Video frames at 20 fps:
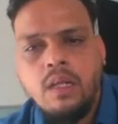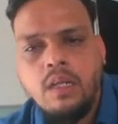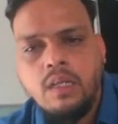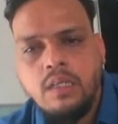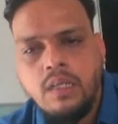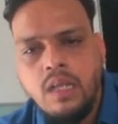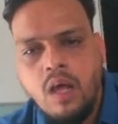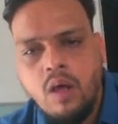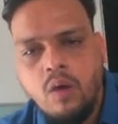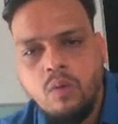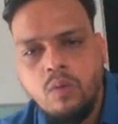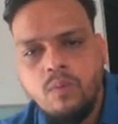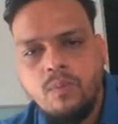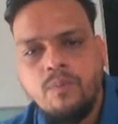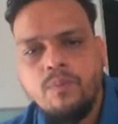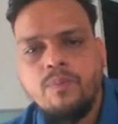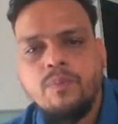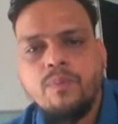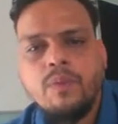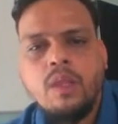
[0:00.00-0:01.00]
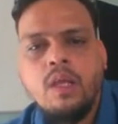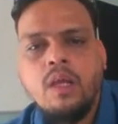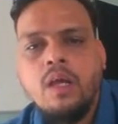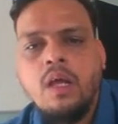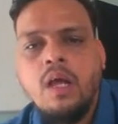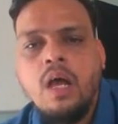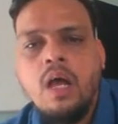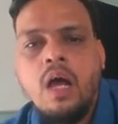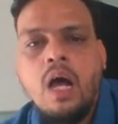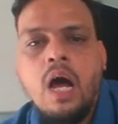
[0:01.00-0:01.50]
Now
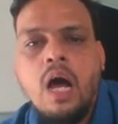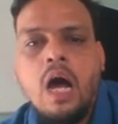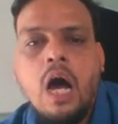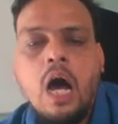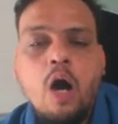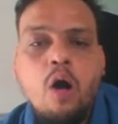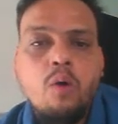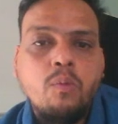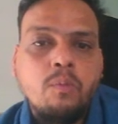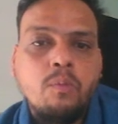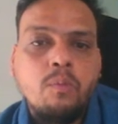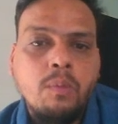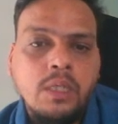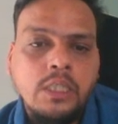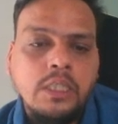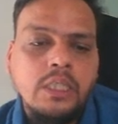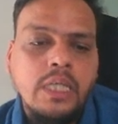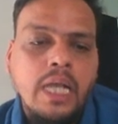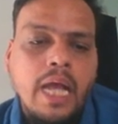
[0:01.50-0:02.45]
how much